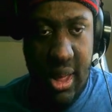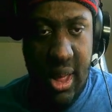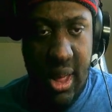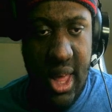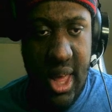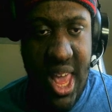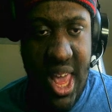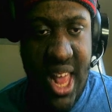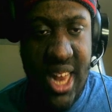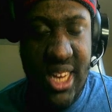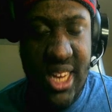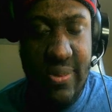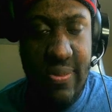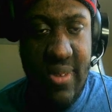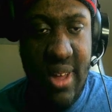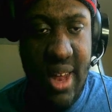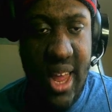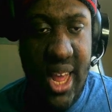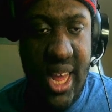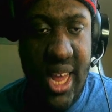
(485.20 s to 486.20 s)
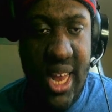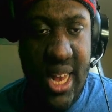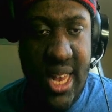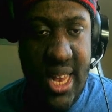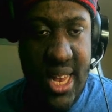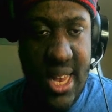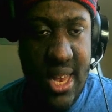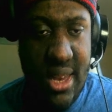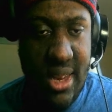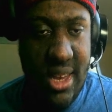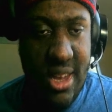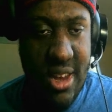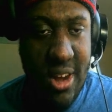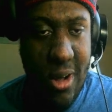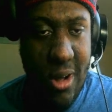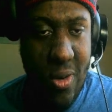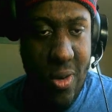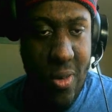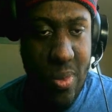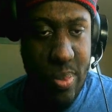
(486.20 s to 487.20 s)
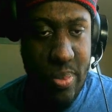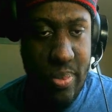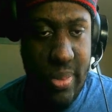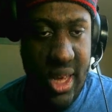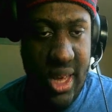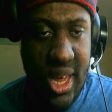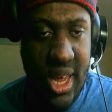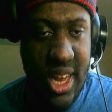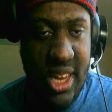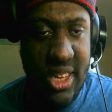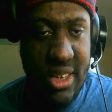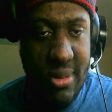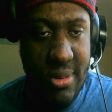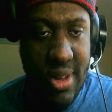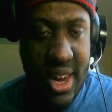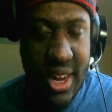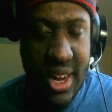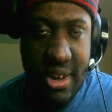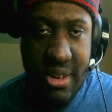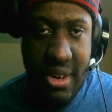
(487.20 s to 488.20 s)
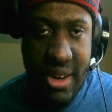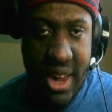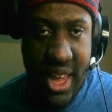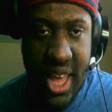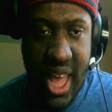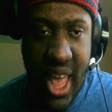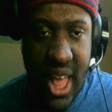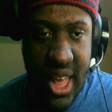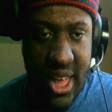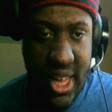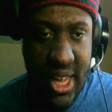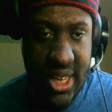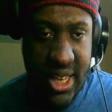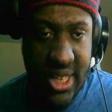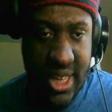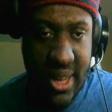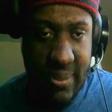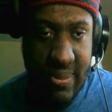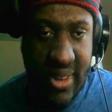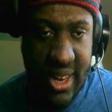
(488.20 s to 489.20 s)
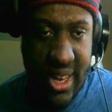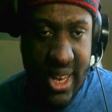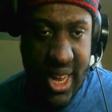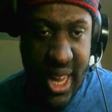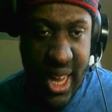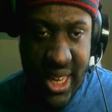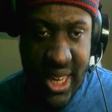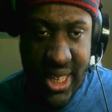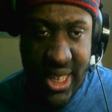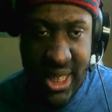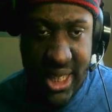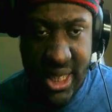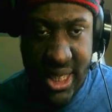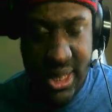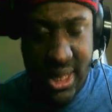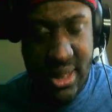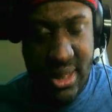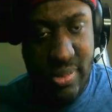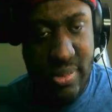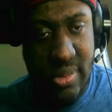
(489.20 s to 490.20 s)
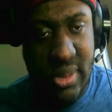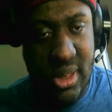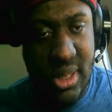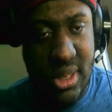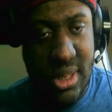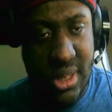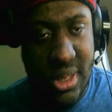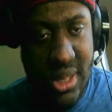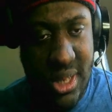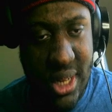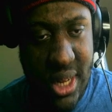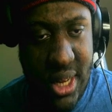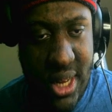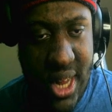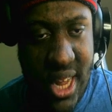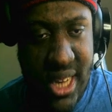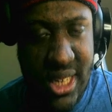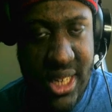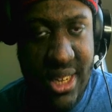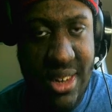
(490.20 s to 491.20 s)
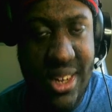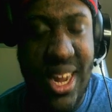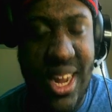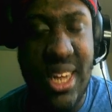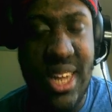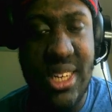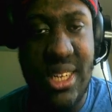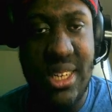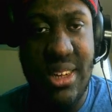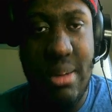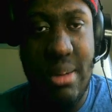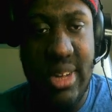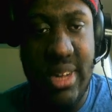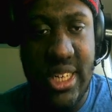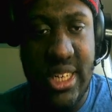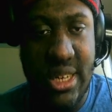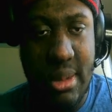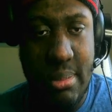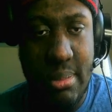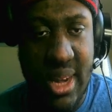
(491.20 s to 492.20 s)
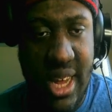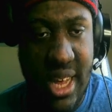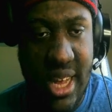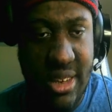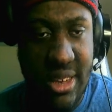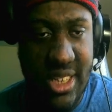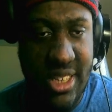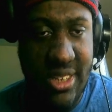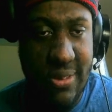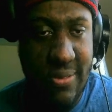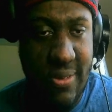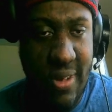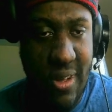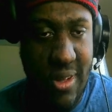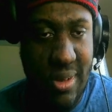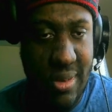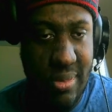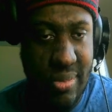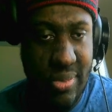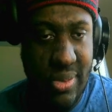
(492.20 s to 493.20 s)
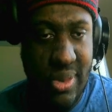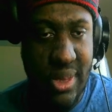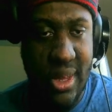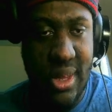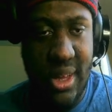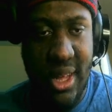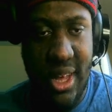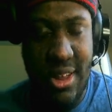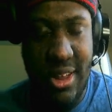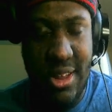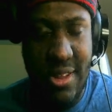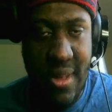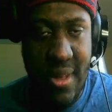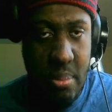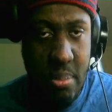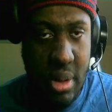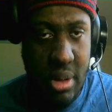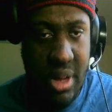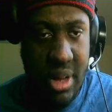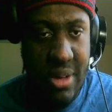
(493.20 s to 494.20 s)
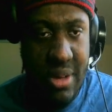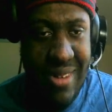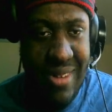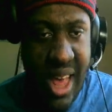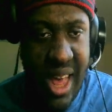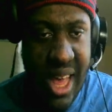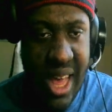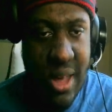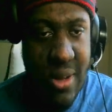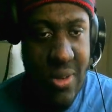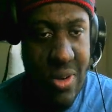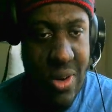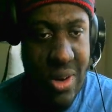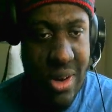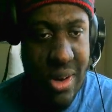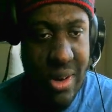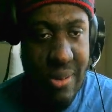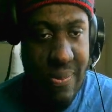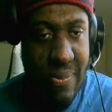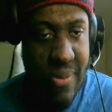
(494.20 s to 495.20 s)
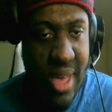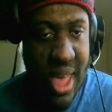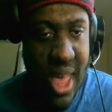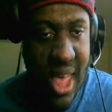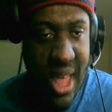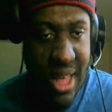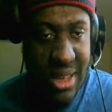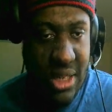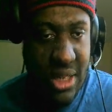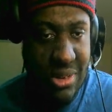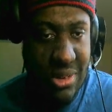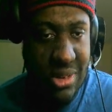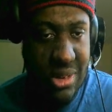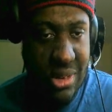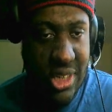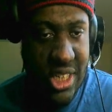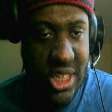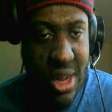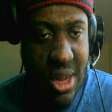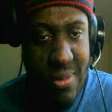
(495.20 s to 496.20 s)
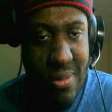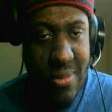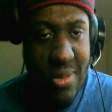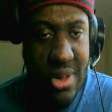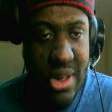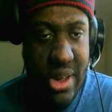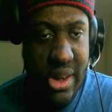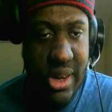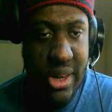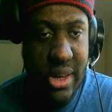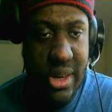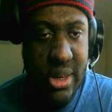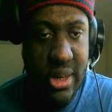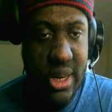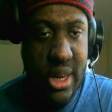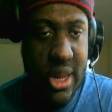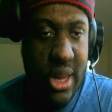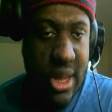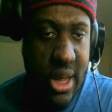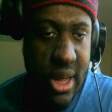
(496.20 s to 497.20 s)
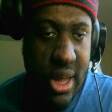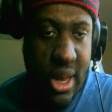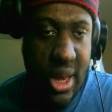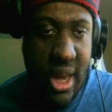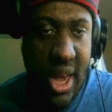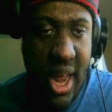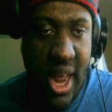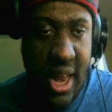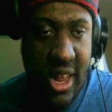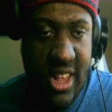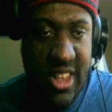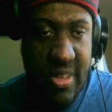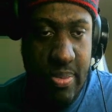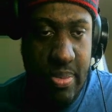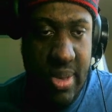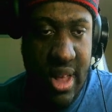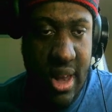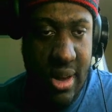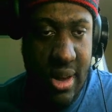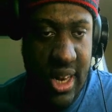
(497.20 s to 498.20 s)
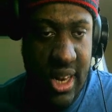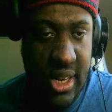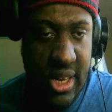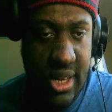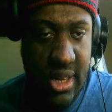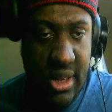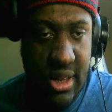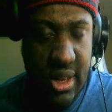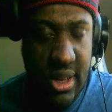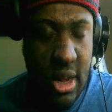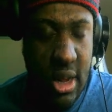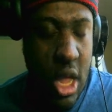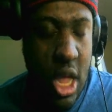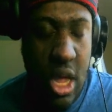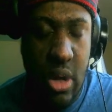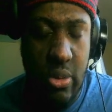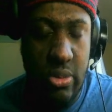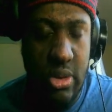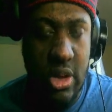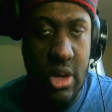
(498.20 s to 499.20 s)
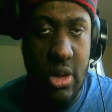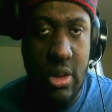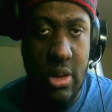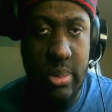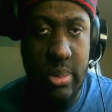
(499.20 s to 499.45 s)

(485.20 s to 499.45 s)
it just feel like he, you know, he doesn't want to do it again because if he does, that's that's gonna be somebody else's fault, including Bully Ray or the fans or someone that's been I don't know